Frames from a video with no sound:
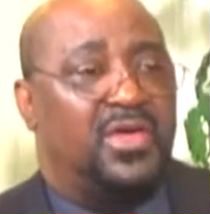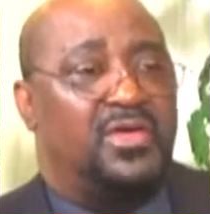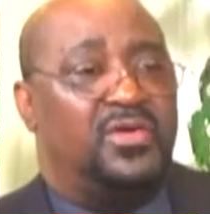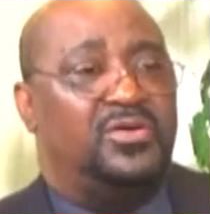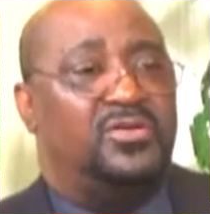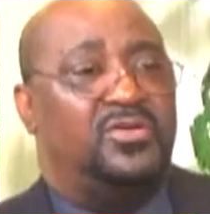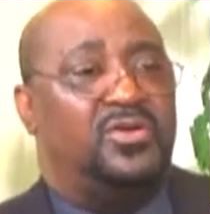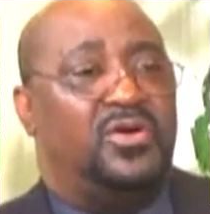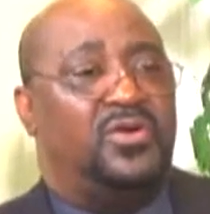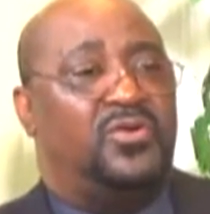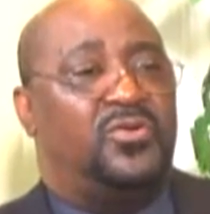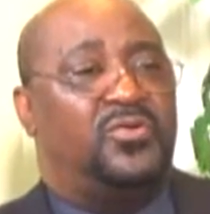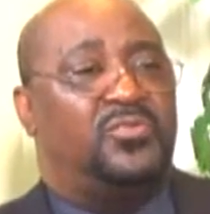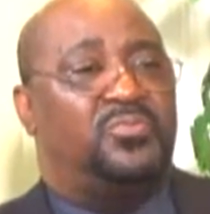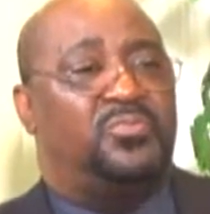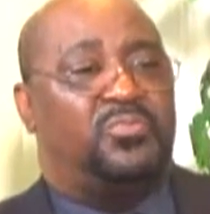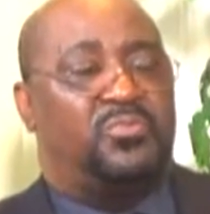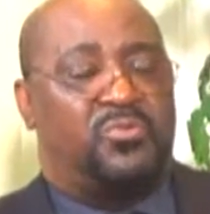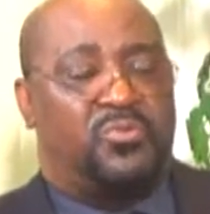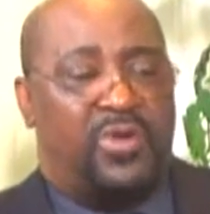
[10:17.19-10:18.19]
you know,
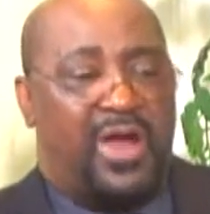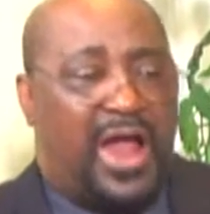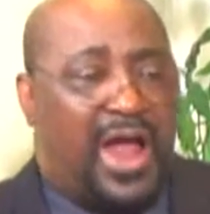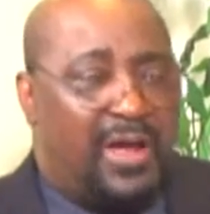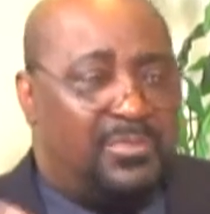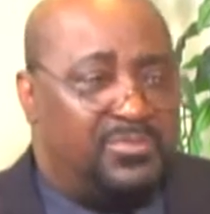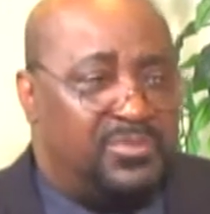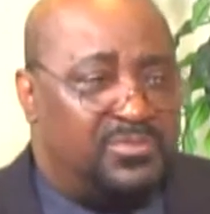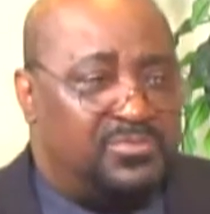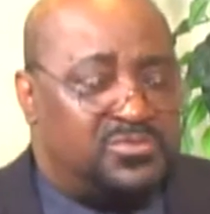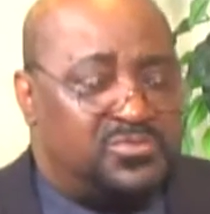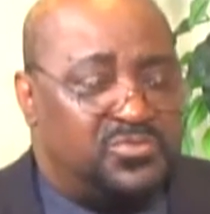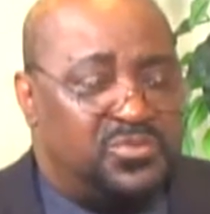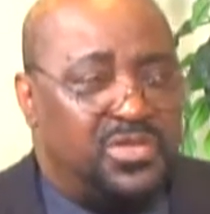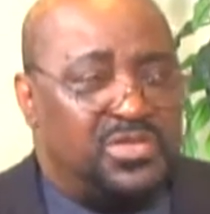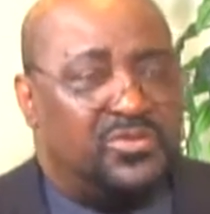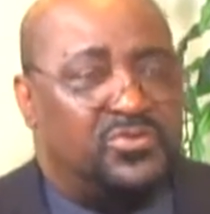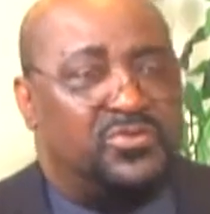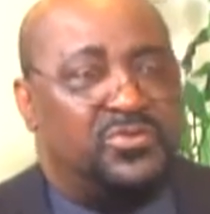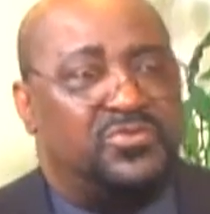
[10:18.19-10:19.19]
problems
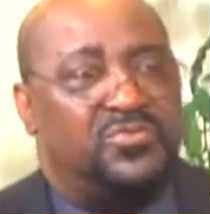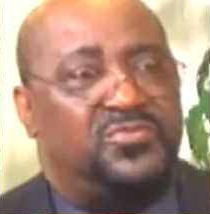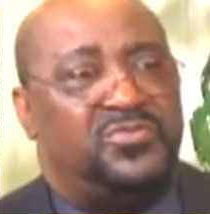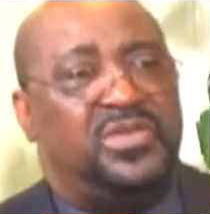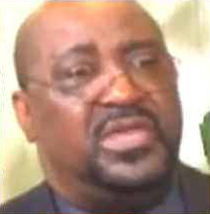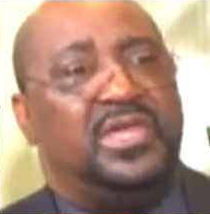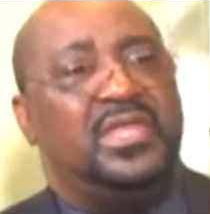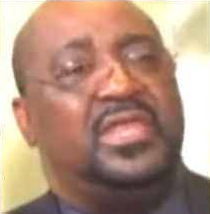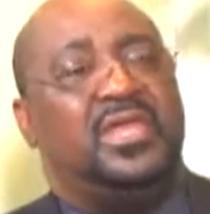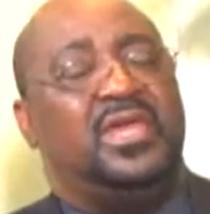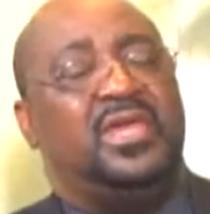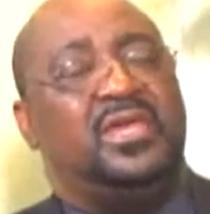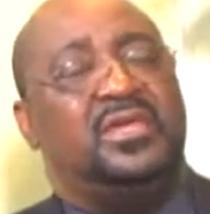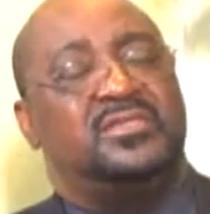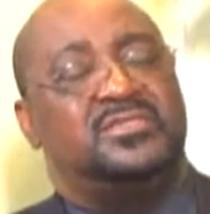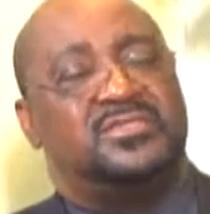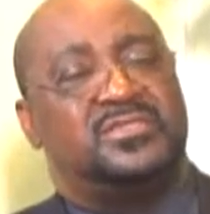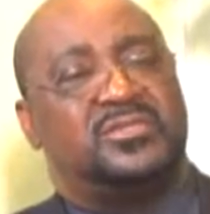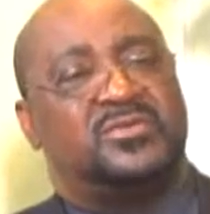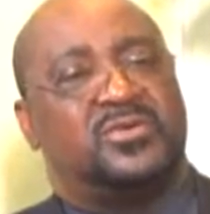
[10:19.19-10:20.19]
with
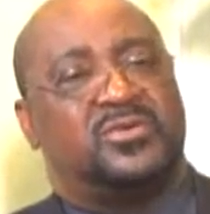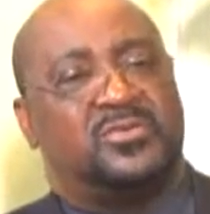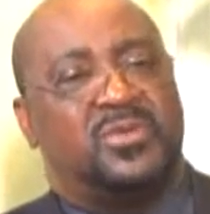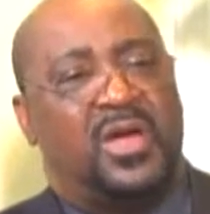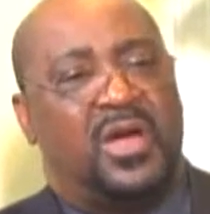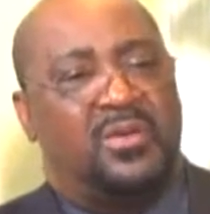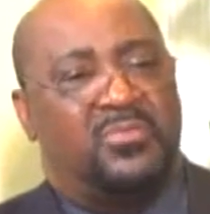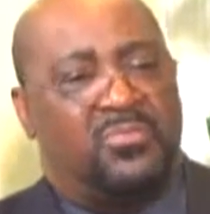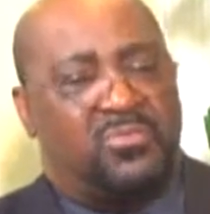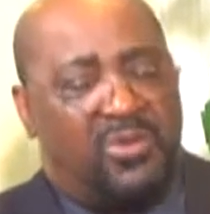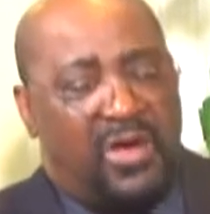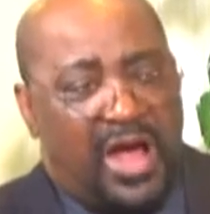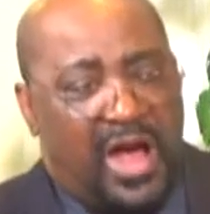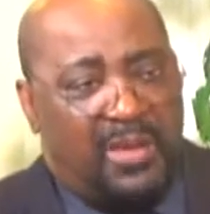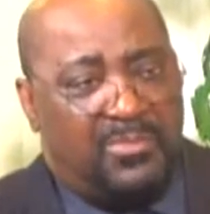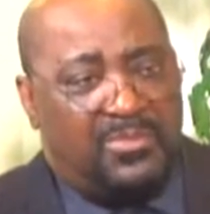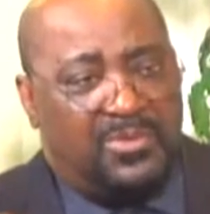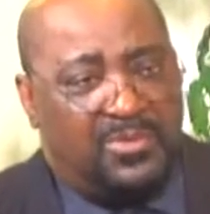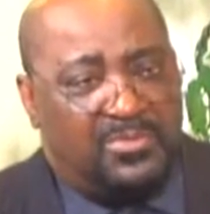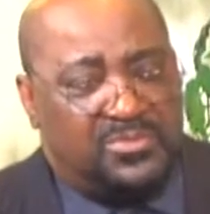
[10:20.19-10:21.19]
graffitis and
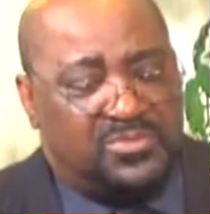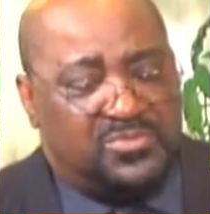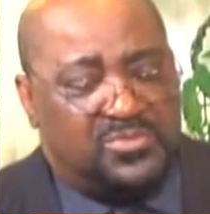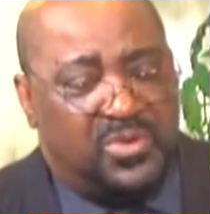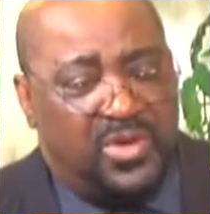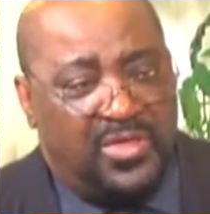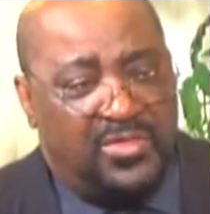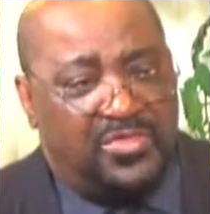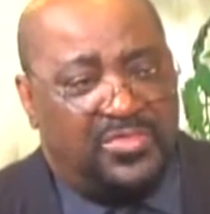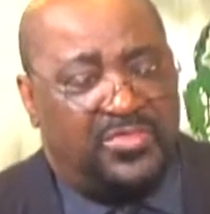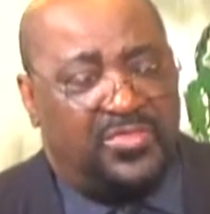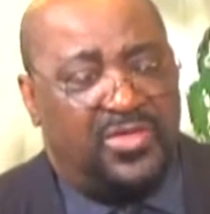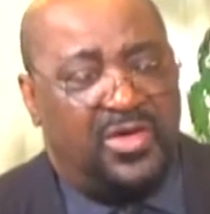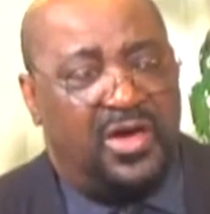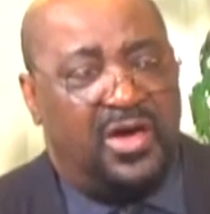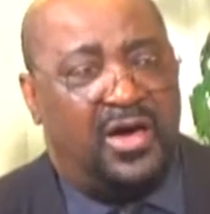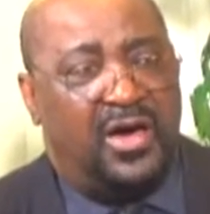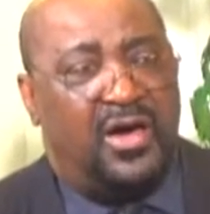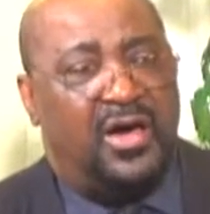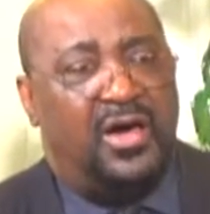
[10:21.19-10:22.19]
problems with, you
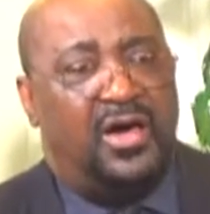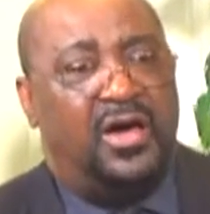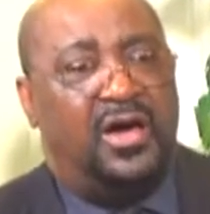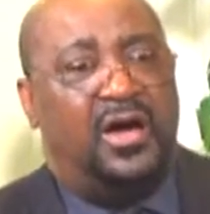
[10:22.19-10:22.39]
know,